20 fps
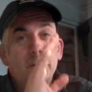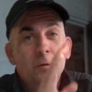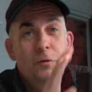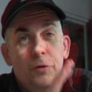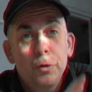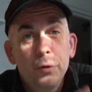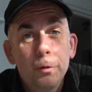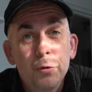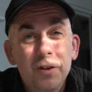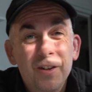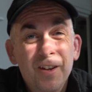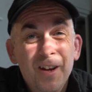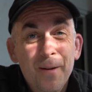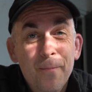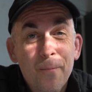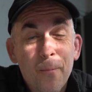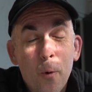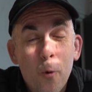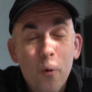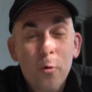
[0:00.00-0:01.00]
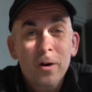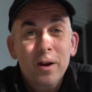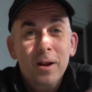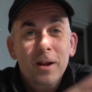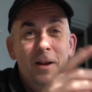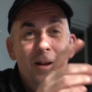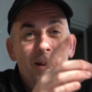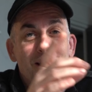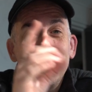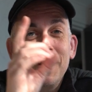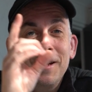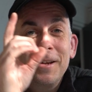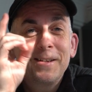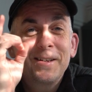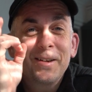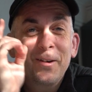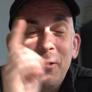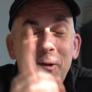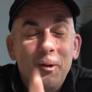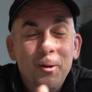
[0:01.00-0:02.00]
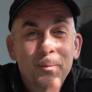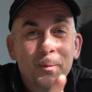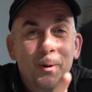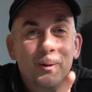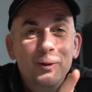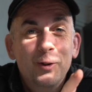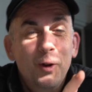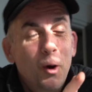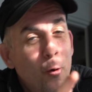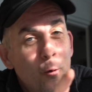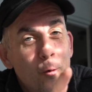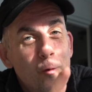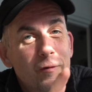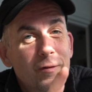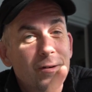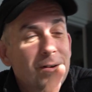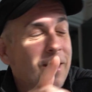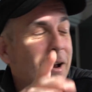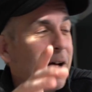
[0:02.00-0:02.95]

Tuesday morning is almost over.